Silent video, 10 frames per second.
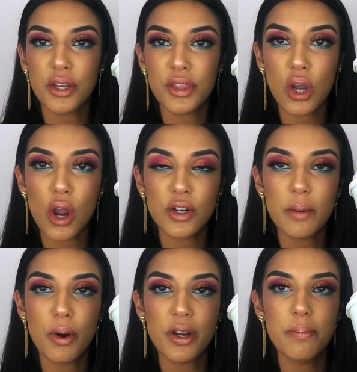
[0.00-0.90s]
It's got the
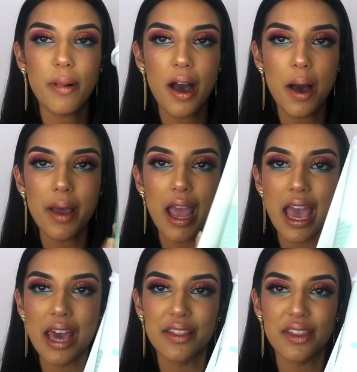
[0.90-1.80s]
coconut body balm
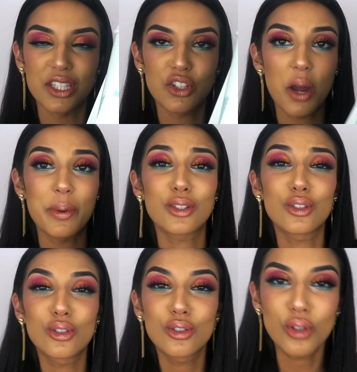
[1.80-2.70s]
and the scrub. It's
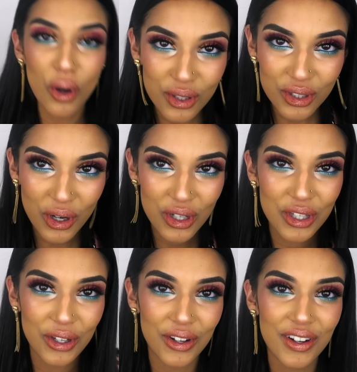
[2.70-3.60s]
so
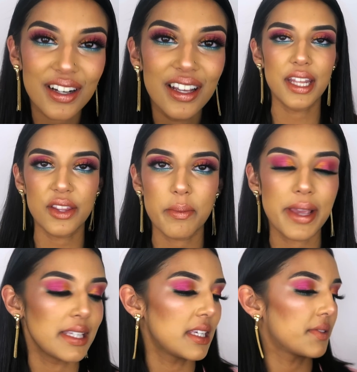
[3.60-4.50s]
cute. Another
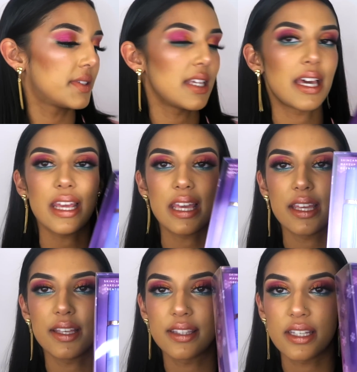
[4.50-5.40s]
amazing gift set
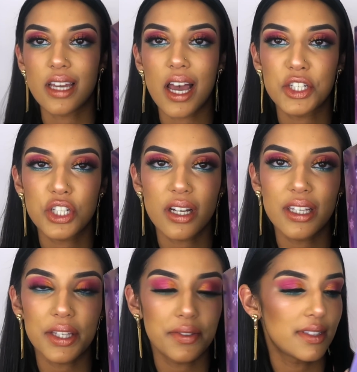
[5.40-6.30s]
is the
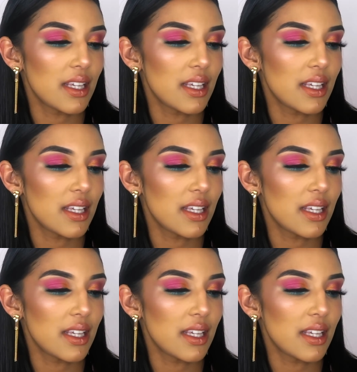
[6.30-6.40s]
Tatcha gift